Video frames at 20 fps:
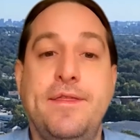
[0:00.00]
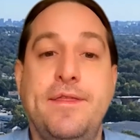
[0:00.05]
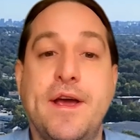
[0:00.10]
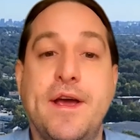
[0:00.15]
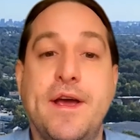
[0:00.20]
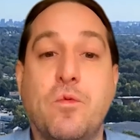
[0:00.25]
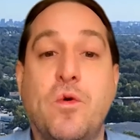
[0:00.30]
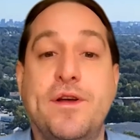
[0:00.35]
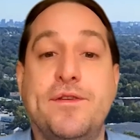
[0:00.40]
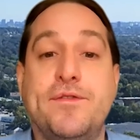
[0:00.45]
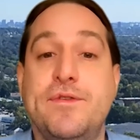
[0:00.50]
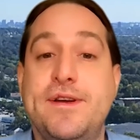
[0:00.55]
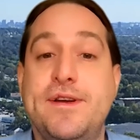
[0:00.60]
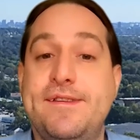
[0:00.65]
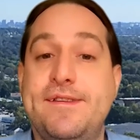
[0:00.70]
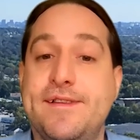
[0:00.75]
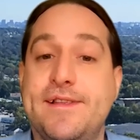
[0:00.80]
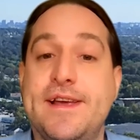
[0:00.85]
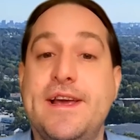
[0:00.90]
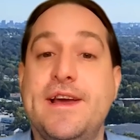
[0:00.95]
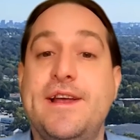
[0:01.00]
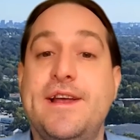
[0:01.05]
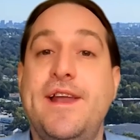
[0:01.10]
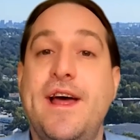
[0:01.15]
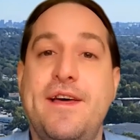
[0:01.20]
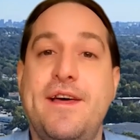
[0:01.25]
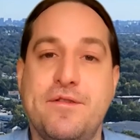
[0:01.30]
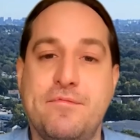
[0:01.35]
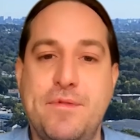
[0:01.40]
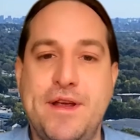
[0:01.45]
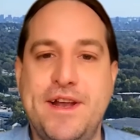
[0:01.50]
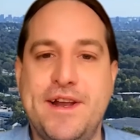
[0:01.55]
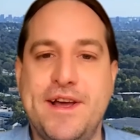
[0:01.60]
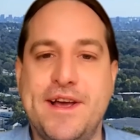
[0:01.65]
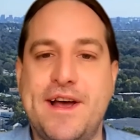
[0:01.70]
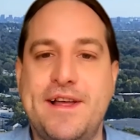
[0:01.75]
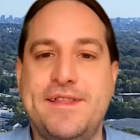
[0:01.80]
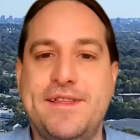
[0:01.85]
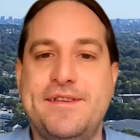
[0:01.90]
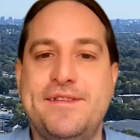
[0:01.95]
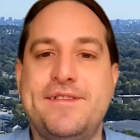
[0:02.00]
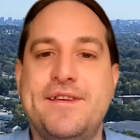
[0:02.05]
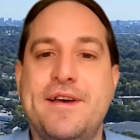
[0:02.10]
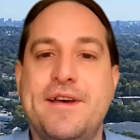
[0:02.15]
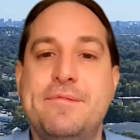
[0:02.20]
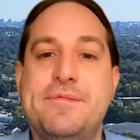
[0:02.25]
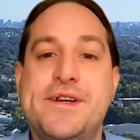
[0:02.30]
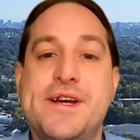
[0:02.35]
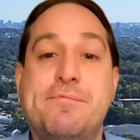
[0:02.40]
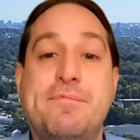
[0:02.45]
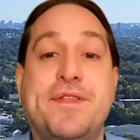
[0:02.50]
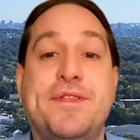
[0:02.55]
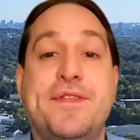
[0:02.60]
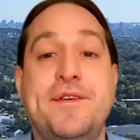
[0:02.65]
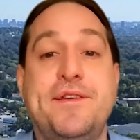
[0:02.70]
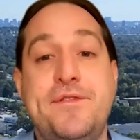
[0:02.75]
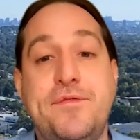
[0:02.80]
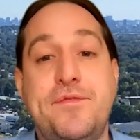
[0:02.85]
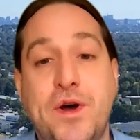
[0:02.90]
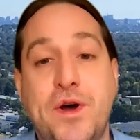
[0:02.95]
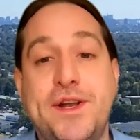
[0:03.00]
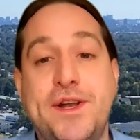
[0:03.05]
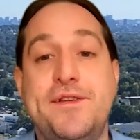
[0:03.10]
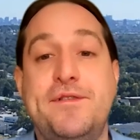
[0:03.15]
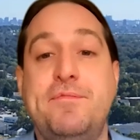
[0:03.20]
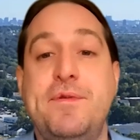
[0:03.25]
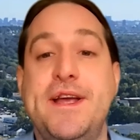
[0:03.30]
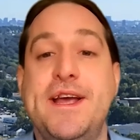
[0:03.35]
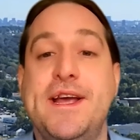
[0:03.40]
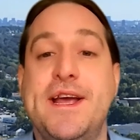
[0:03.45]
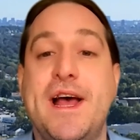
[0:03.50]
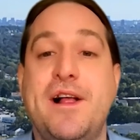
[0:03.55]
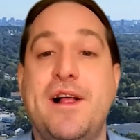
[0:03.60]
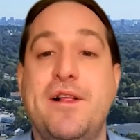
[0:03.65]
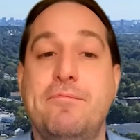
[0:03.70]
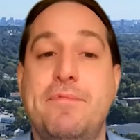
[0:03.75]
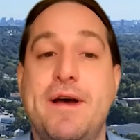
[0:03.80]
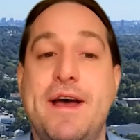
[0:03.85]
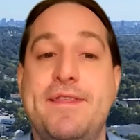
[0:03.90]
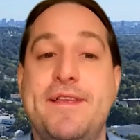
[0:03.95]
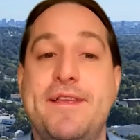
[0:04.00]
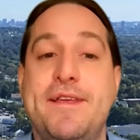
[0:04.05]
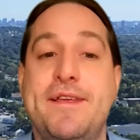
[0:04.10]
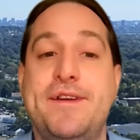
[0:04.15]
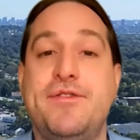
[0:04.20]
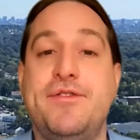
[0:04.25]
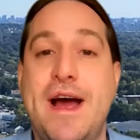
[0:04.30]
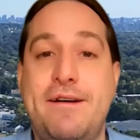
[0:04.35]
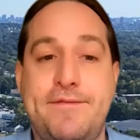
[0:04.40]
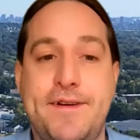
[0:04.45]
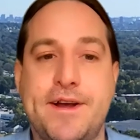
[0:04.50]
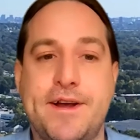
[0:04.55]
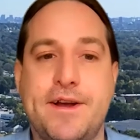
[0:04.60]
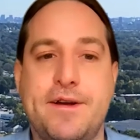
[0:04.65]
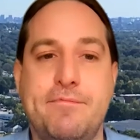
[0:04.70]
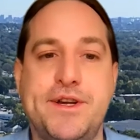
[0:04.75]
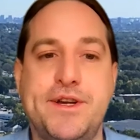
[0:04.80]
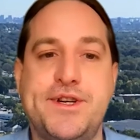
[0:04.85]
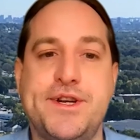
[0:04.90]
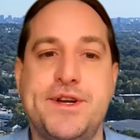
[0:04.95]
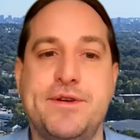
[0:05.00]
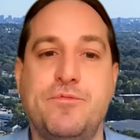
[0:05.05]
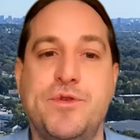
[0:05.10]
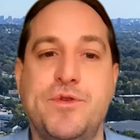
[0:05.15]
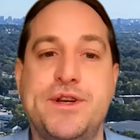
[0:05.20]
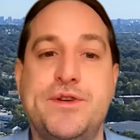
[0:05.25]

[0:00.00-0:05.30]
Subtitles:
There was recently another meeting on this subject, but this one is being held by the Traffic Commission,